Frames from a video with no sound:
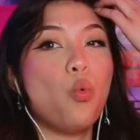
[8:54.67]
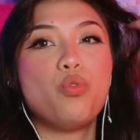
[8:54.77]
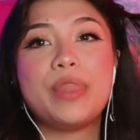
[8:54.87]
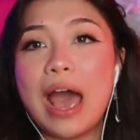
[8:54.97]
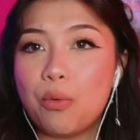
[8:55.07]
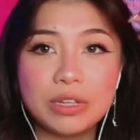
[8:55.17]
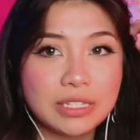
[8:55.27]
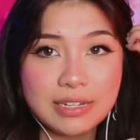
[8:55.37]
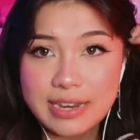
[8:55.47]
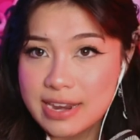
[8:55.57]
That
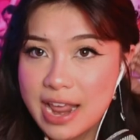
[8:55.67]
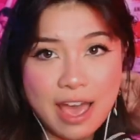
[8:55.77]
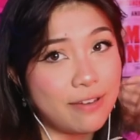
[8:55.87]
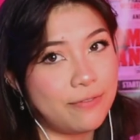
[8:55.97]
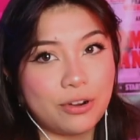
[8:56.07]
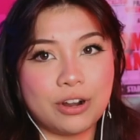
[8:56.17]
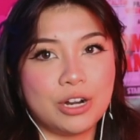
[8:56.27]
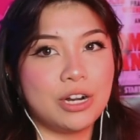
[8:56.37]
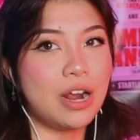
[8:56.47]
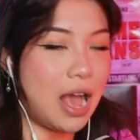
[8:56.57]
was
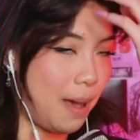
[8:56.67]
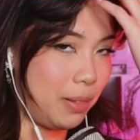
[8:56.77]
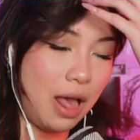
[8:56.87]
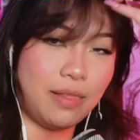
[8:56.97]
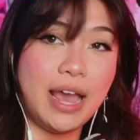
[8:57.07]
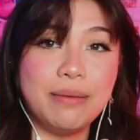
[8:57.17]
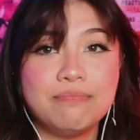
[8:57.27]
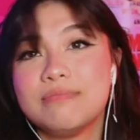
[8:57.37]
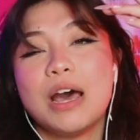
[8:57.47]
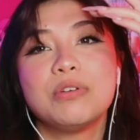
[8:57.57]
never a plot
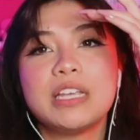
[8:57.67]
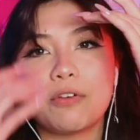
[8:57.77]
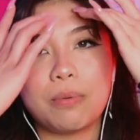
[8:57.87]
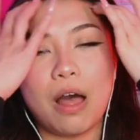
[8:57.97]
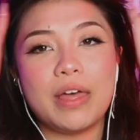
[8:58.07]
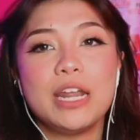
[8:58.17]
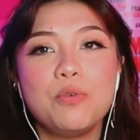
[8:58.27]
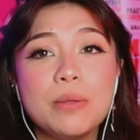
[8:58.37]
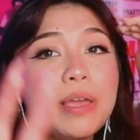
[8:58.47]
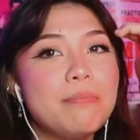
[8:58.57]
line. That was never a plot line. It
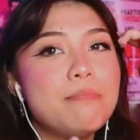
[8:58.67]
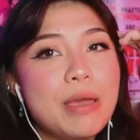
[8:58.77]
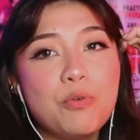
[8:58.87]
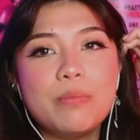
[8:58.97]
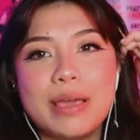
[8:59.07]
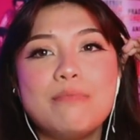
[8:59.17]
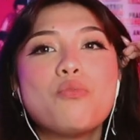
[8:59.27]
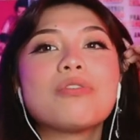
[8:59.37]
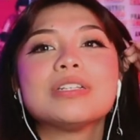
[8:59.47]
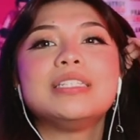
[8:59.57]
would have made
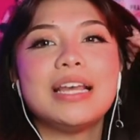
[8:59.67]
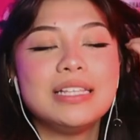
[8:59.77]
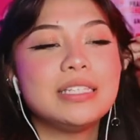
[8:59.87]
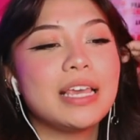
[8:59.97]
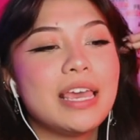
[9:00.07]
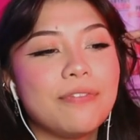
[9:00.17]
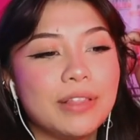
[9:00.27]
more sense if